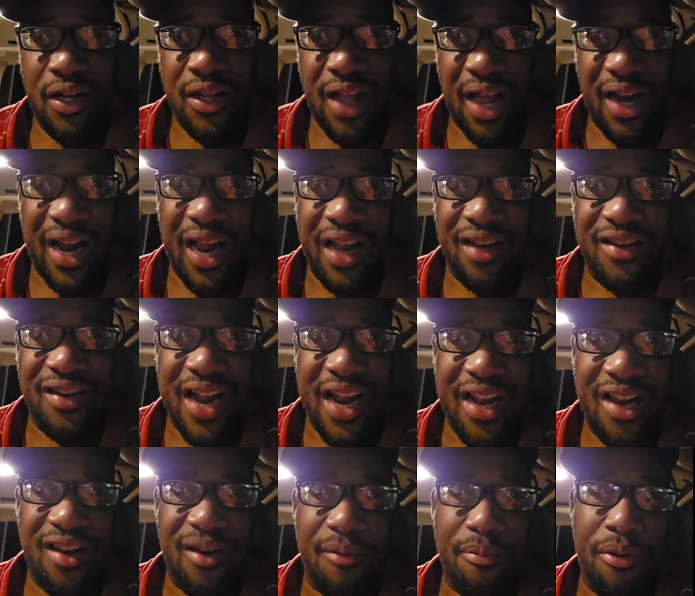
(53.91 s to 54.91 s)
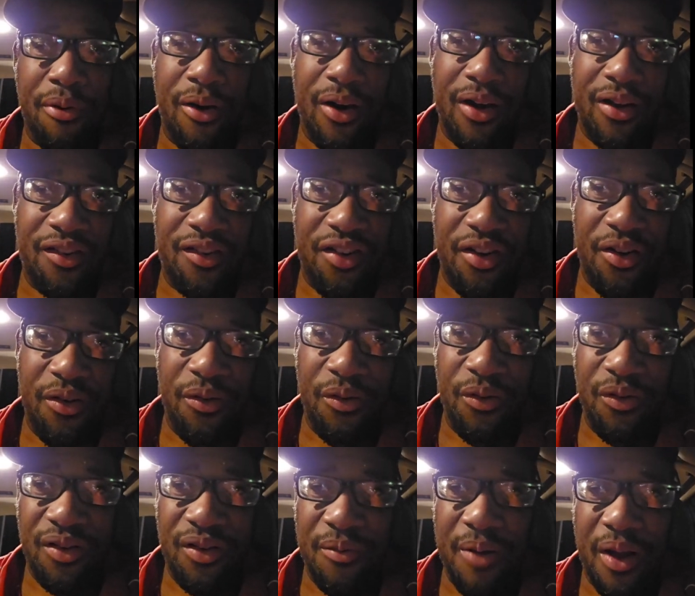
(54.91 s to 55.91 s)
Like I said, this is part two
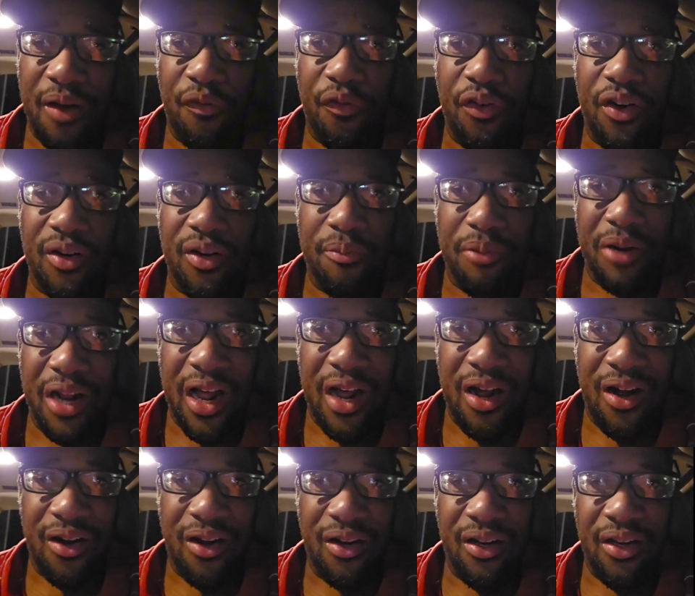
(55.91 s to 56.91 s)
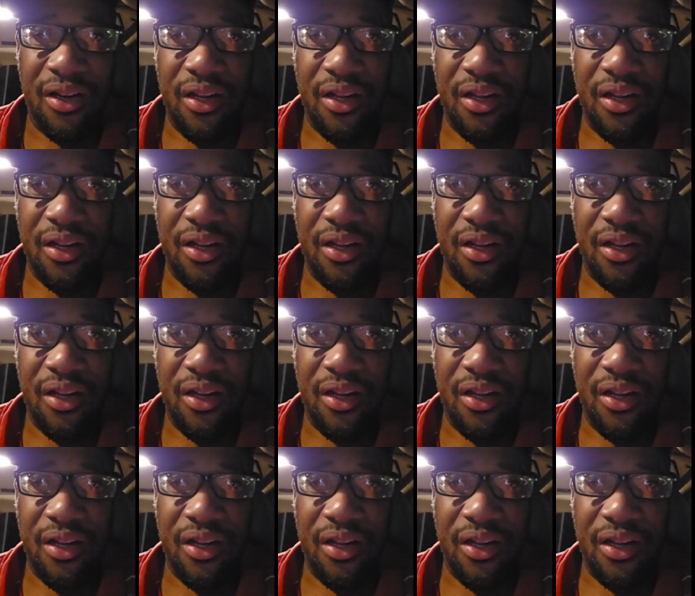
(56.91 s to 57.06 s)
to my first blog.